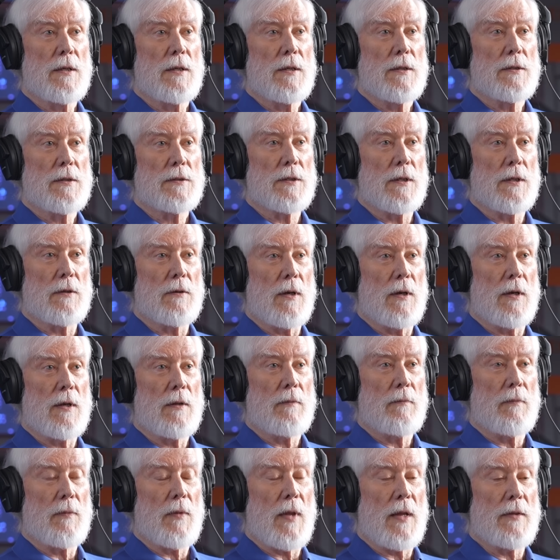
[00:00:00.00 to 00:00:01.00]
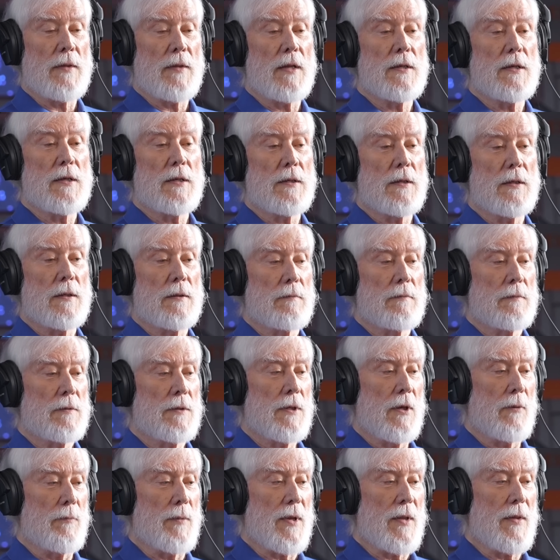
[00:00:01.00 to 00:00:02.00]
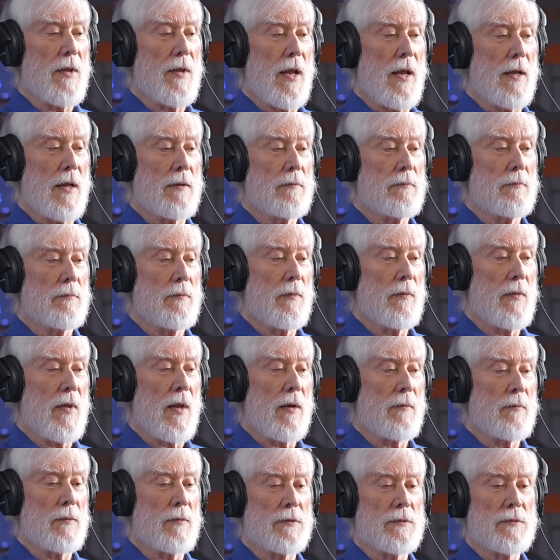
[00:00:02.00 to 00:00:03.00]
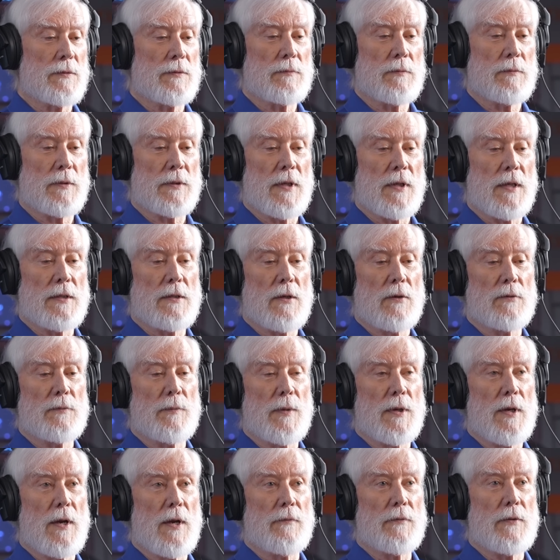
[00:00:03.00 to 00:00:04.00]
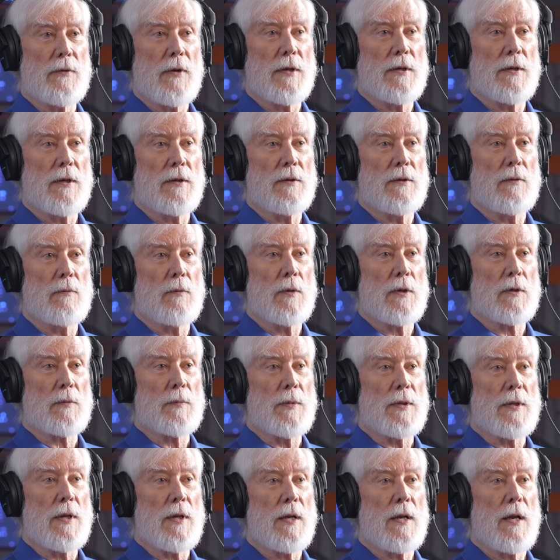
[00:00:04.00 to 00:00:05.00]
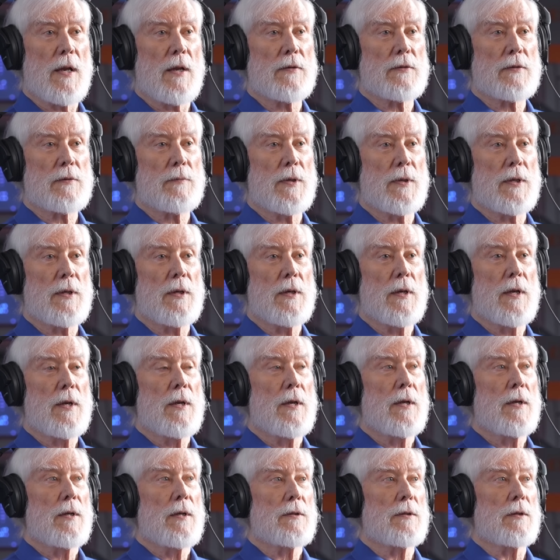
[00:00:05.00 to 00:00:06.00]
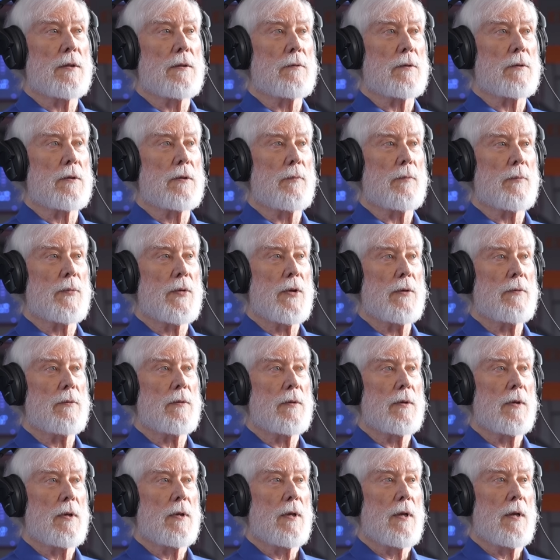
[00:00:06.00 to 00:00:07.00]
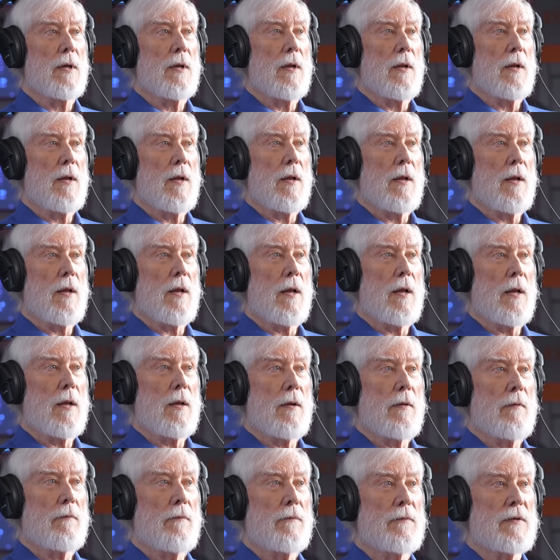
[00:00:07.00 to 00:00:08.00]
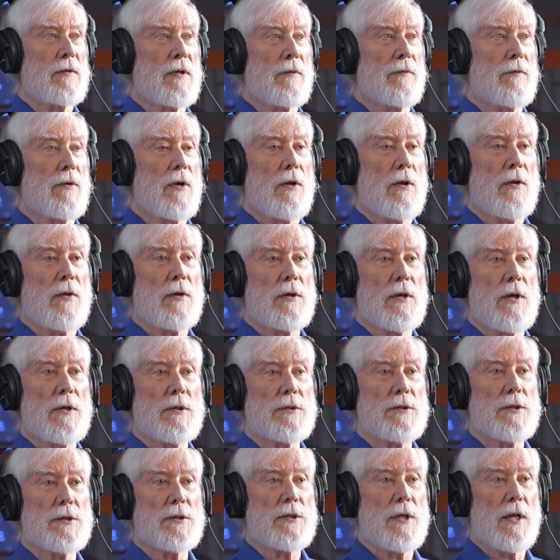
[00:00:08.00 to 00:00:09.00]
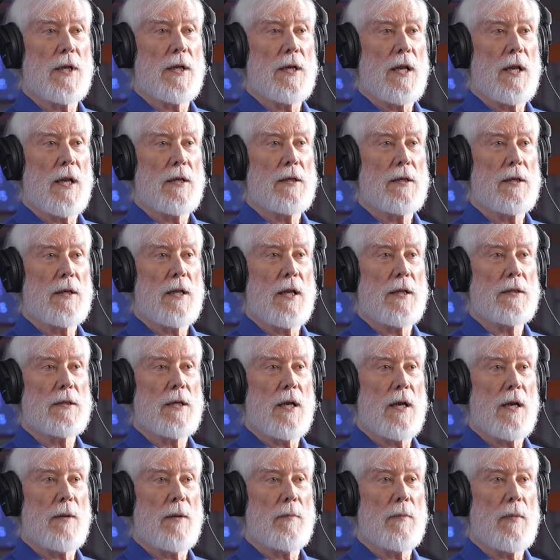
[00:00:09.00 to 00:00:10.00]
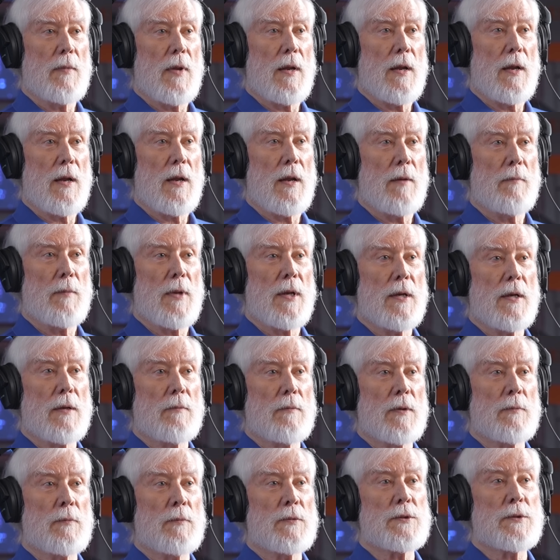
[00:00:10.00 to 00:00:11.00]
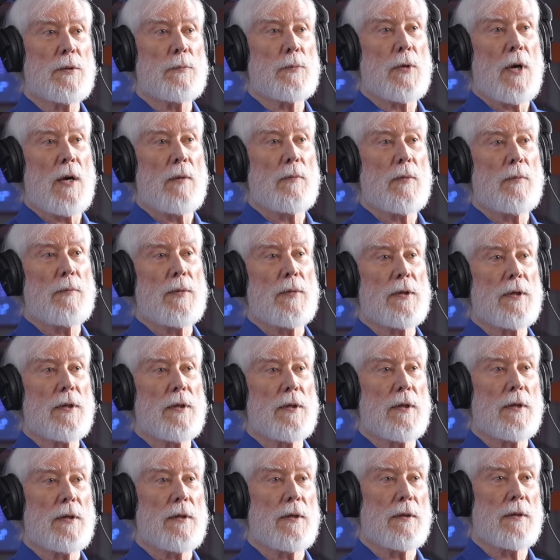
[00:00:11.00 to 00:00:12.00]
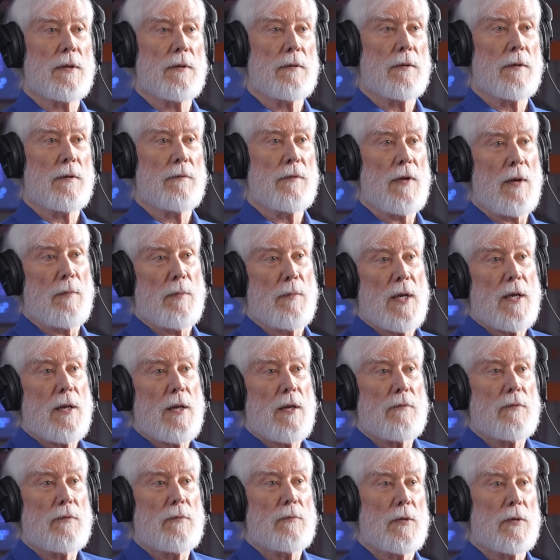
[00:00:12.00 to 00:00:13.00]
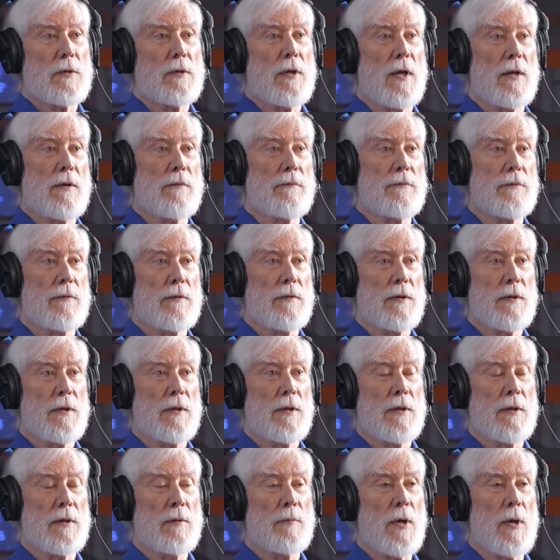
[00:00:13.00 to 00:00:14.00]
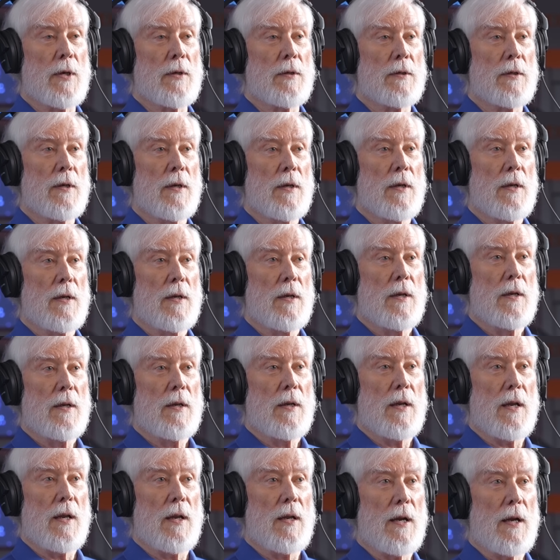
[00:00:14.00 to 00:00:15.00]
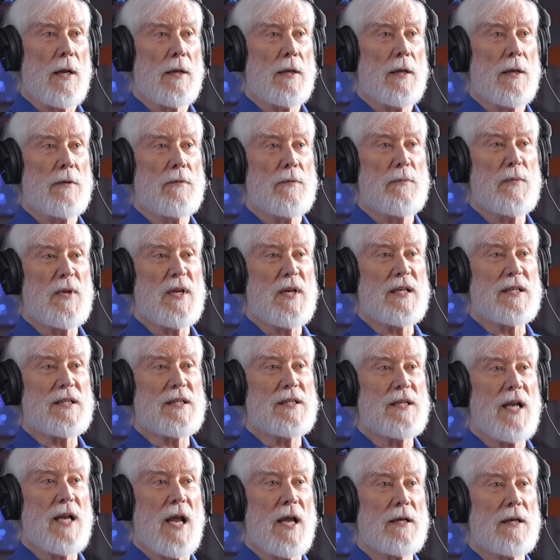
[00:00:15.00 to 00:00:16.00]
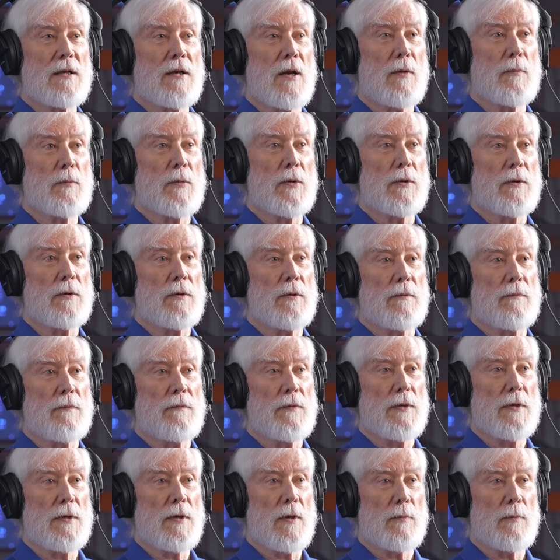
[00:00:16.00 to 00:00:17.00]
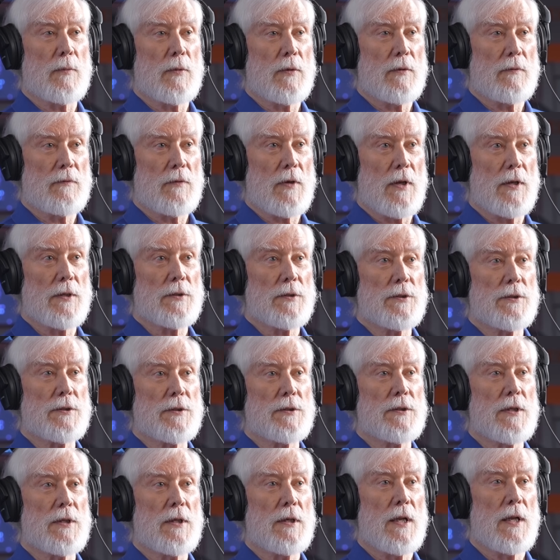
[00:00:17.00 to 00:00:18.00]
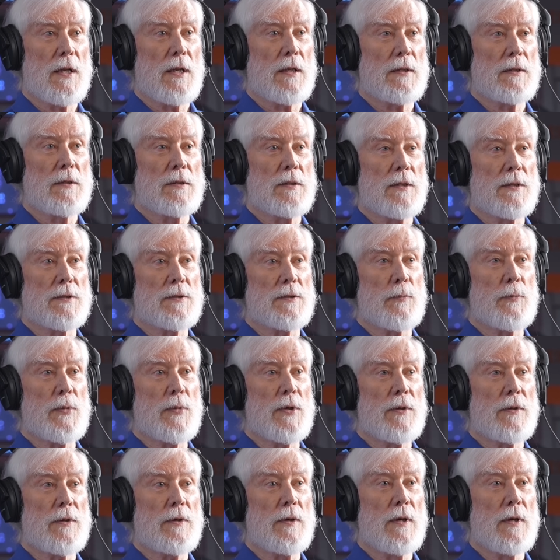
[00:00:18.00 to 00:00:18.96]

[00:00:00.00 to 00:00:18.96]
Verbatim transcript: So they didn't tell me that. That was what they told me after I did the work, but they asked me to compute, given all the launches they had had at that time, how many, what was the probability of how many of them would have hit a bird? And I gave them the exact number of the number of launches that had disappeared.